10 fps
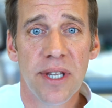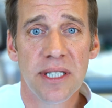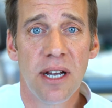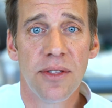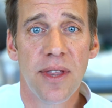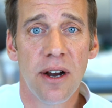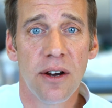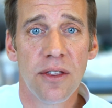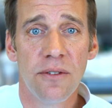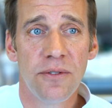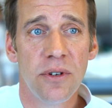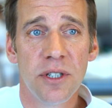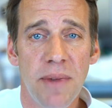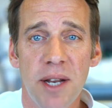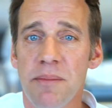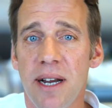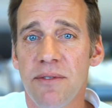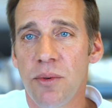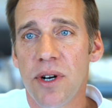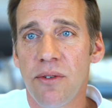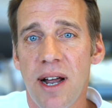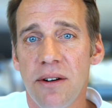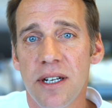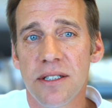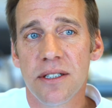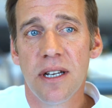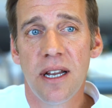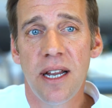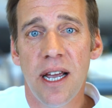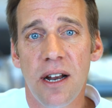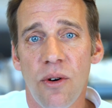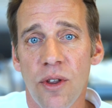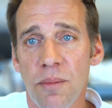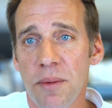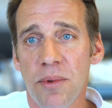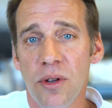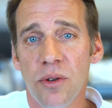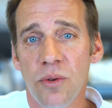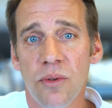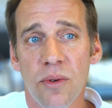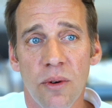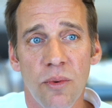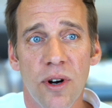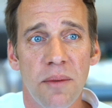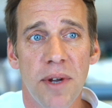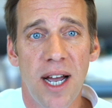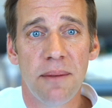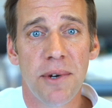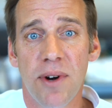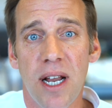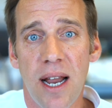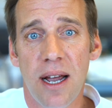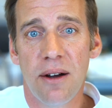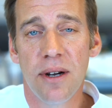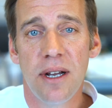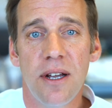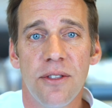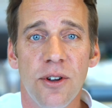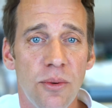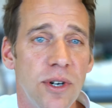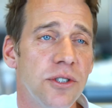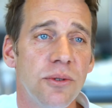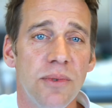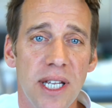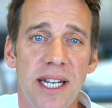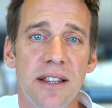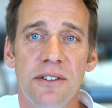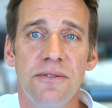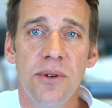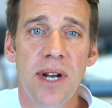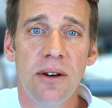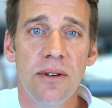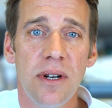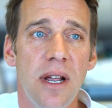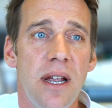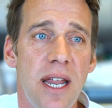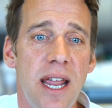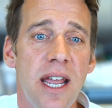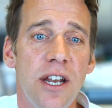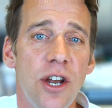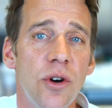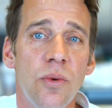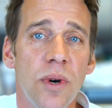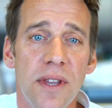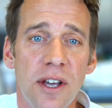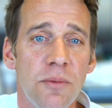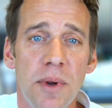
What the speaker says: that's out there. The food is made by everyone around us and all the people who are working behind me right now. They're the ones who really get the food out and know what the other